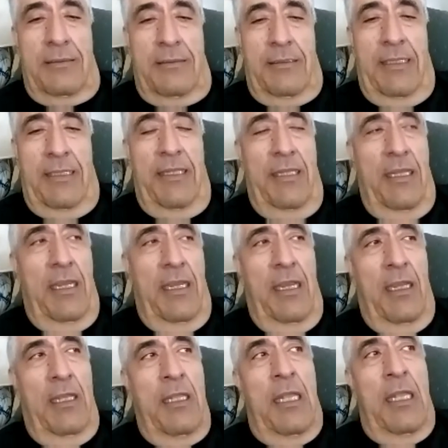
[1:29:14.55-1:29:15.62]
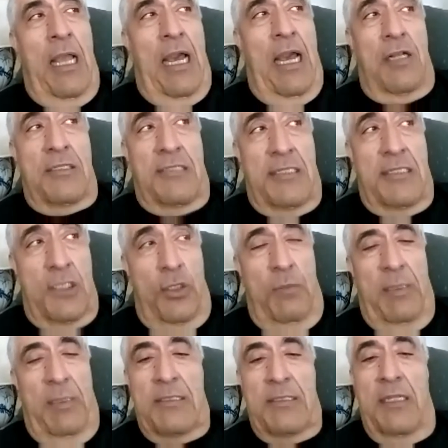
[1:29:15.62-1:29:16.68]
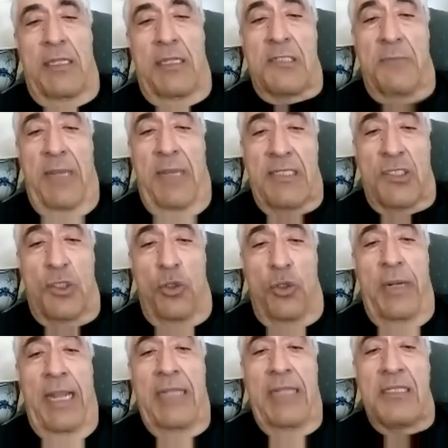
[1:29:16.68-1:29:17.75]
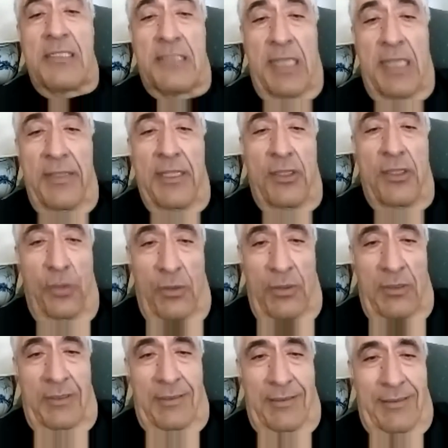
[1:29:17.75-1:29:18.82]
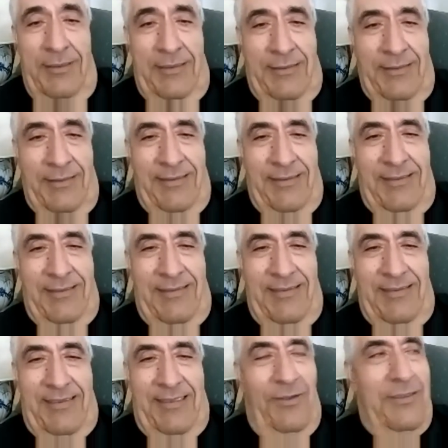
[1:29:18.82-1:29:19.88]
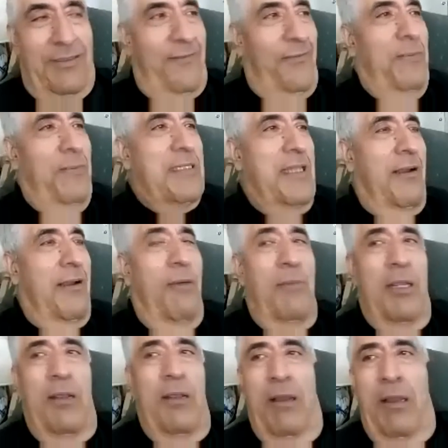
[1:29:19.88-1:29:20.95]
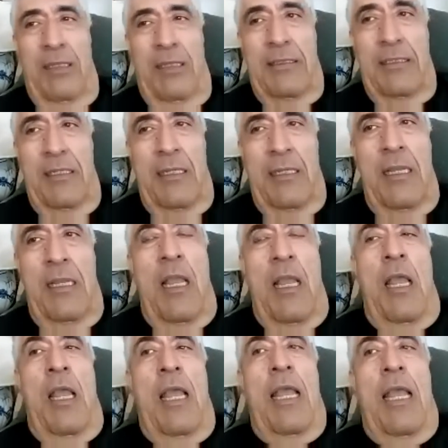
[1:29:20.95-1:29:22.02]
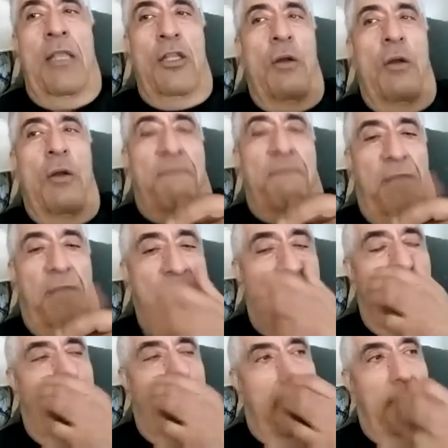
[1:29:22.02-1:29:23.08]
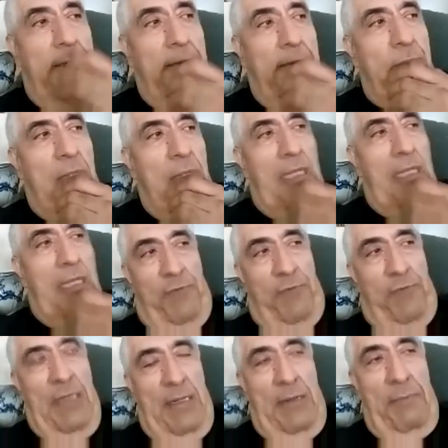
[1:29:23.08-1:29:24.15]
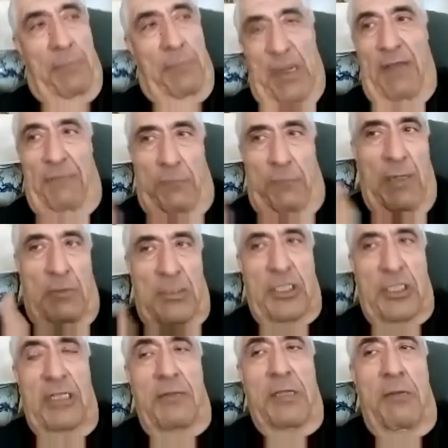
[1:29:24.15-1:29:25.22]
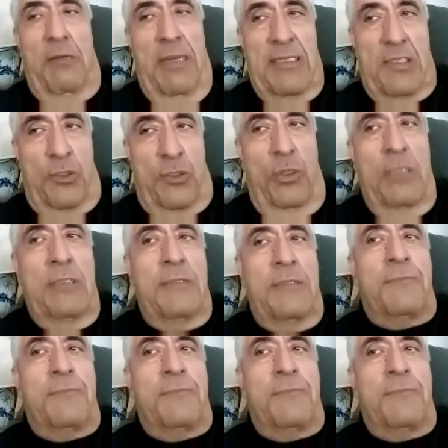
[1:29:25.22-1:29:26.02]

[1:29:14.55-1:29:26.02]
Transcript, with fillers: And uh, I resisted, but he said, "This is my store, and I decide, not you." So it's like for me, it's like, "Oh my God, you know, on Facebook, uh, uh, for uh, I was shutting down my store,